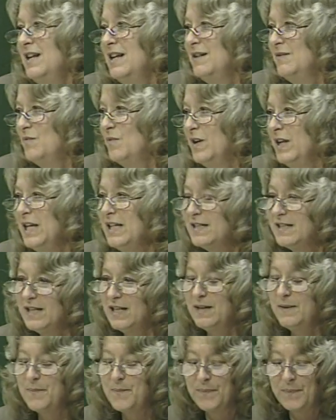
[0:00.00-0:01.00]
And he
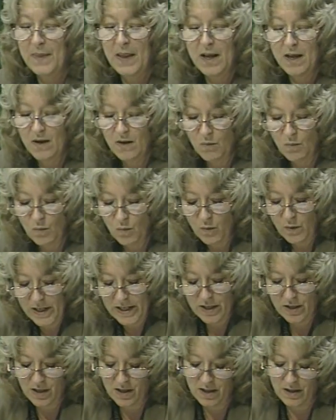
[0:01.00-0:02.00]
said,
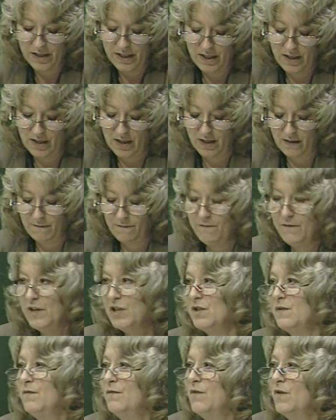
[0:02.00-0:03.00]
we call it
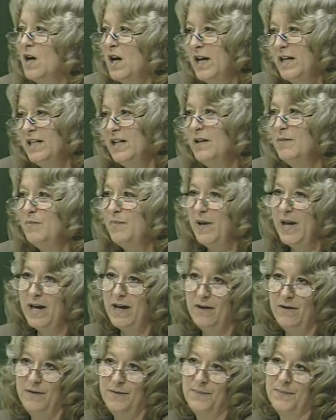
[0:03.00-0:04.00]
fish fried in
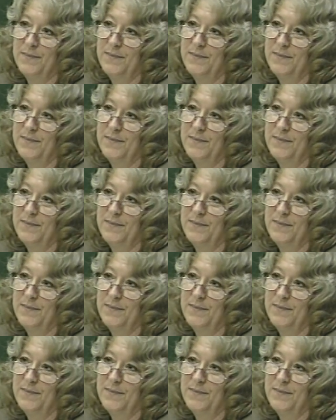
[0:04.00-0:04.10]
batter.